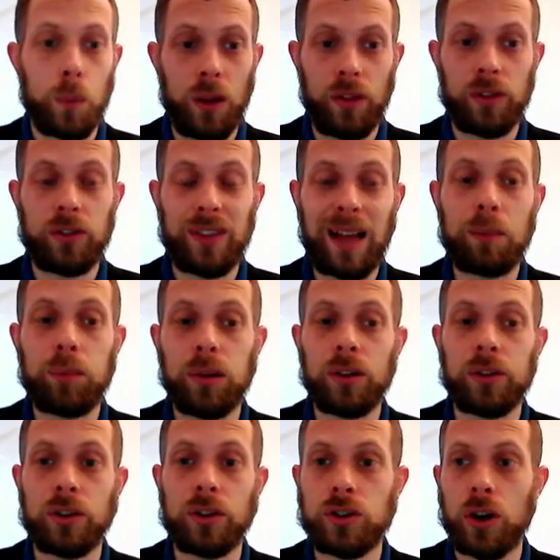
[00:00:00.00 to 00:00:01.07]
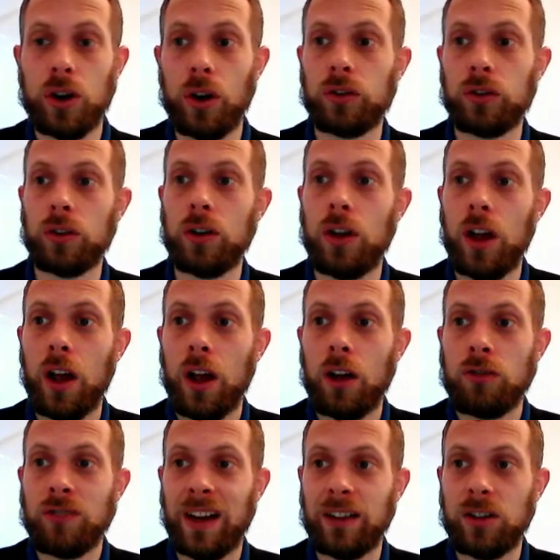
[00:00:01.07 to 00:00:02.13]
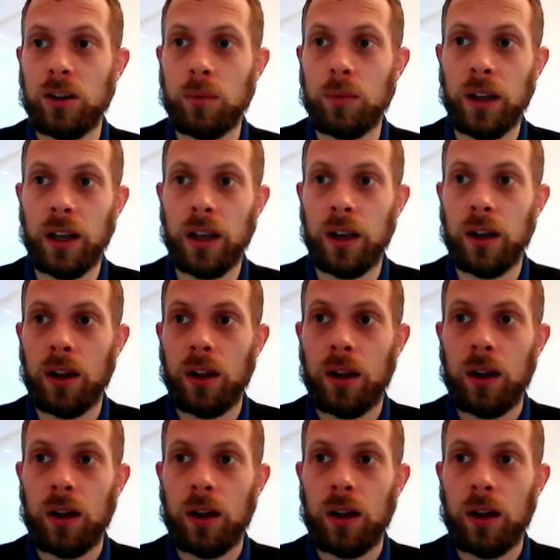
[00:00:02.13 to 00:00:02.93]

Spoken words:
well, samples are chosen randomly.